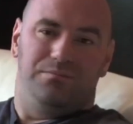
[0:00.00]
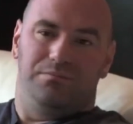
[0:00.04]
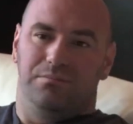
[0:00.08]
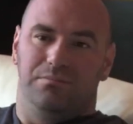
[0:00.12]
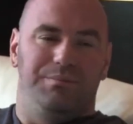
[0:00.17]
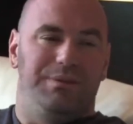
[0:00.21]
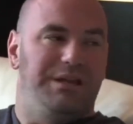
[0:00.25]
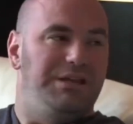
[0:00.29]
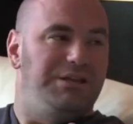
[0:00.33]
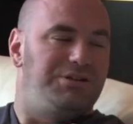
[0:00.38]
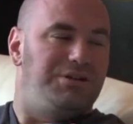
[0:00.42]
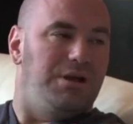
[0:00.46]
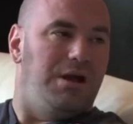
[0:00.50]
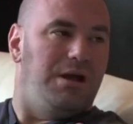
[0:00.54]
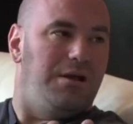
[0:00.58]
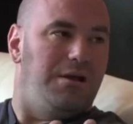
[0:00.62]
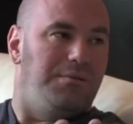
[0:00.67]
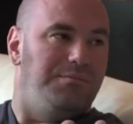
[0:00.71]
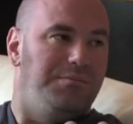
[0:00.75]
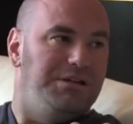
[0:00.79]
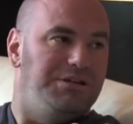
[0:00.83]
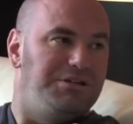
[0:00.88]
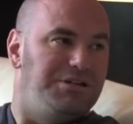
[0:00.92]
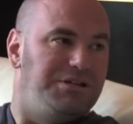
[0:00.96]

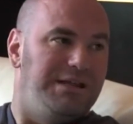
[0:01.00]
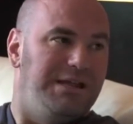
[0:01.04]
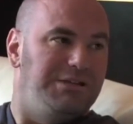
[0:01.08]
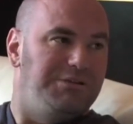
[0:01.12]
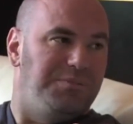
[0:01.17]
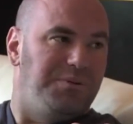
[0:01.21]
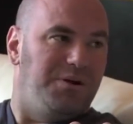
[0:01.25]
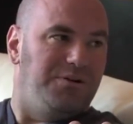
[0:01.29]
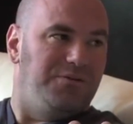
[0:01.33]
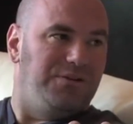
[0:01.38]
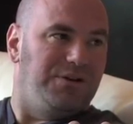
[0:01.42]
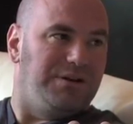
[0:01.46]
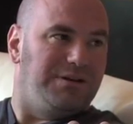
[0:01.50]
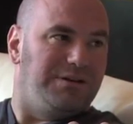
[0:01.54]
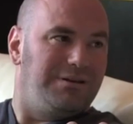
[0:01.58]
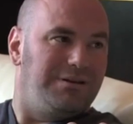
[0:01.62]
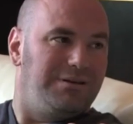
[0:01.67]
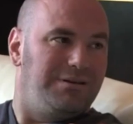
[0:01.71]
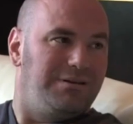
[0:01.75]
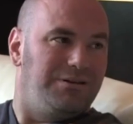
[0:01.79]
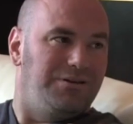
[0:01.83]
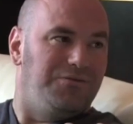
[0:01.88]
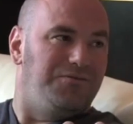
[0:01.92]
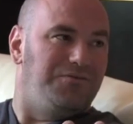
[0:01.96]
Misha Tate's perfect.
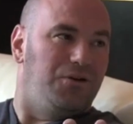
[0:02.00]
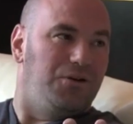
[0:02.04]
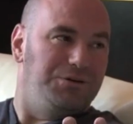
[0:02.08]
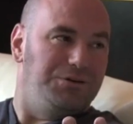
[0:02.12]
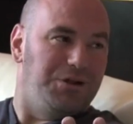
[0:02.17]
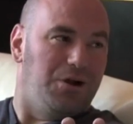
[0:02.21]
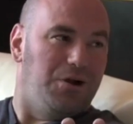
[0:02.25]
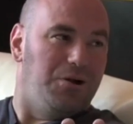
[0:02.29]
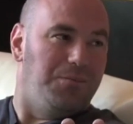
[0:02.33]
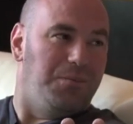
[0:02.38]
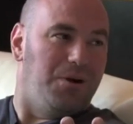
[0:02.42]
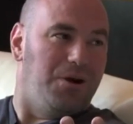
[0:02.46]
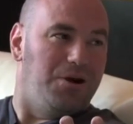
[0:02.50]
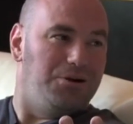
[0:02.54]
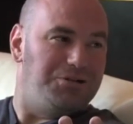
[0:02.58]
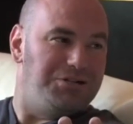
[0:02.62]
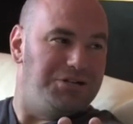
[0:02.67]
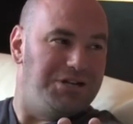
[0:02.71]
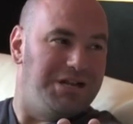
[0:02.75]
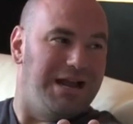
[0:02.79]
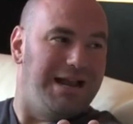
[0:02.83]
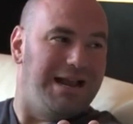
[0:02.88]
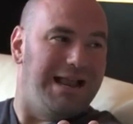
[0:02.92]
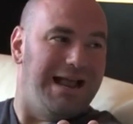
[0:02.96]
The first armbar she
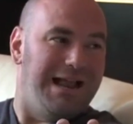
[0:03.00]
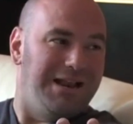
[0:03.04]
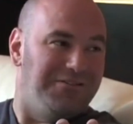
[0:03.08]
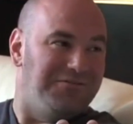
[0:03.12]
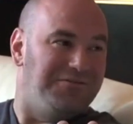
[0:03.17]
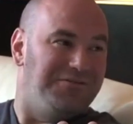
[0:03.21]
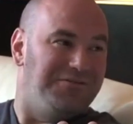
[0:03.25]
got out of.